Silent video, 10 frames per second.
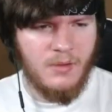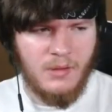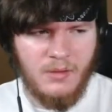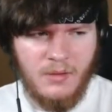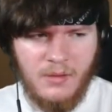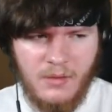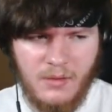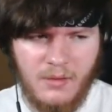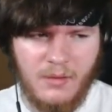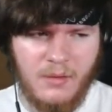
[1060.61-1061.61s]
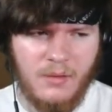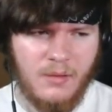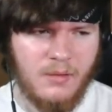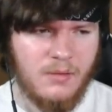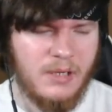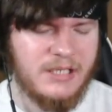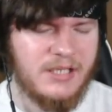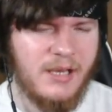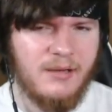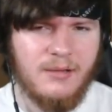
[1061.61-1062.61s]
This is so cool. Is
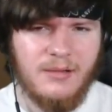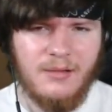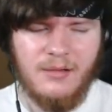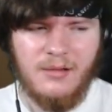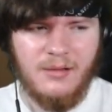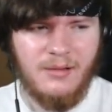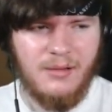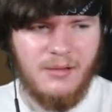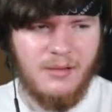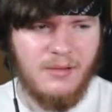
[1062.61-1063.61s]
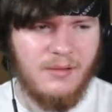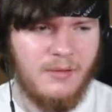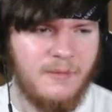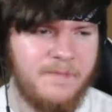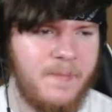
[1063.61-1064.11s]
it? How come you're selling this?